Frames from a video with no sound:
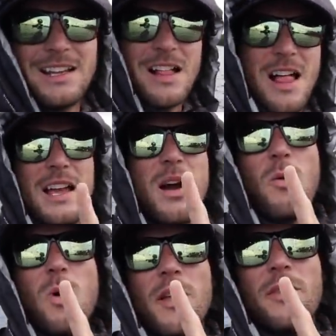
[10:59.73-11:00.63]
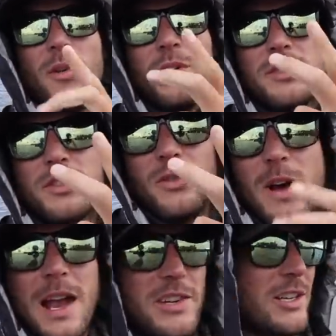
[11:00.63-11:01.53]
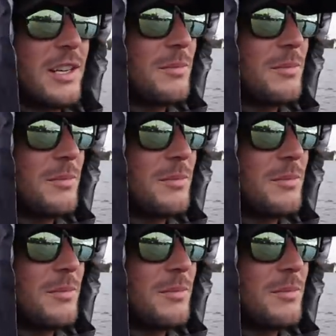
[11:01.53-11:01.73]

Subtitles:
Well, I got one, or two actually.